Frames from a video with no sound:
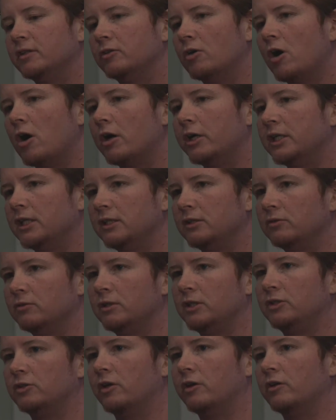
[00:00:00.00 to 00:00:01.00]
talking to
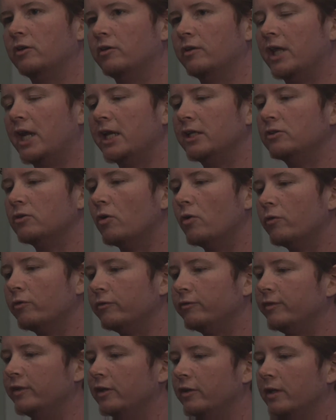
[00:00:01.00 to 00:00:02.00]
each other that I don't
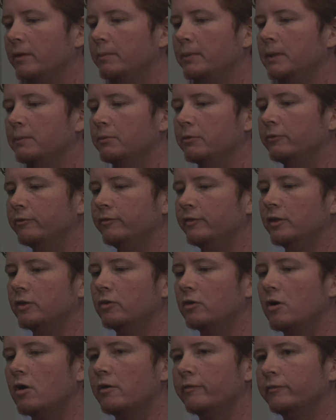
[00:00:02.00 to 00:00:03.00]
feel that people feel
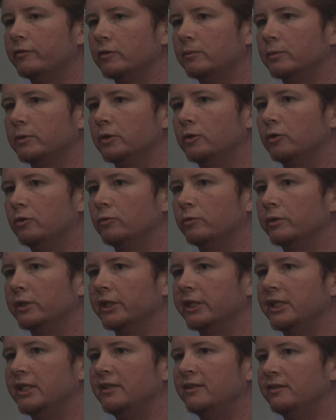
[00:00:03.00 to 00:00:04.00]
comfortable
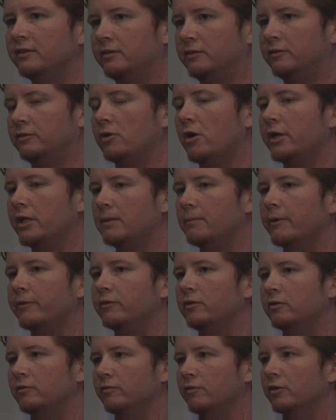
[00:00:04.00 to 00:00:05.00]
really talking about the
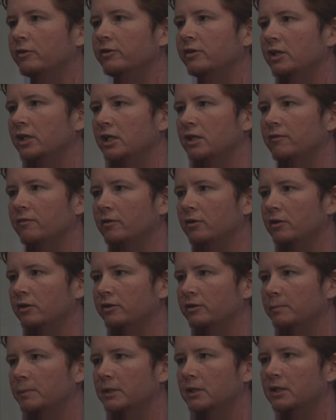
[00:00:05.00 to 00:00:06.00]
diversity of their
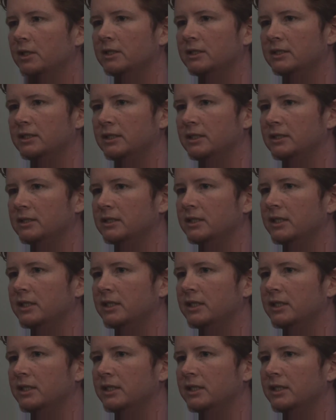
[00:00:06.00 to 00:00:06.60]
experiences